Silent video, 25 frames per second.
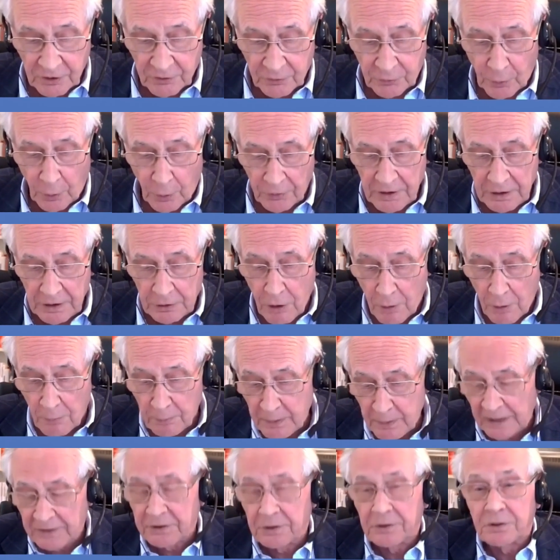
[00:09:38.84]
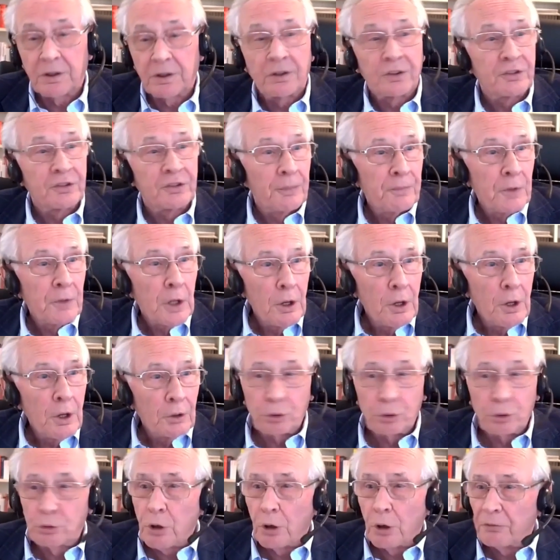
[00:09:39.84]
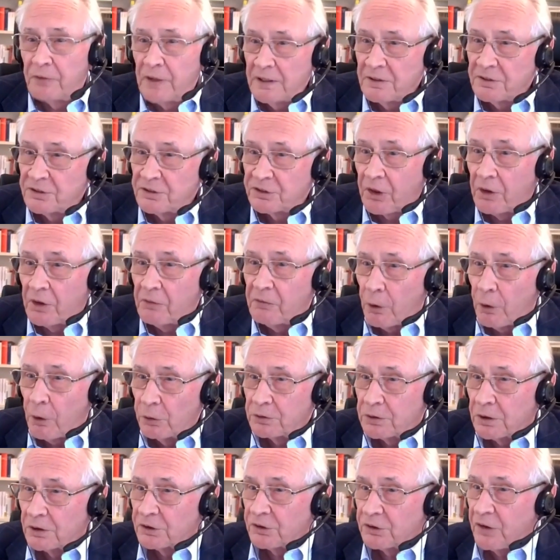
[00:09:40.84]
for the competitors to convince the voters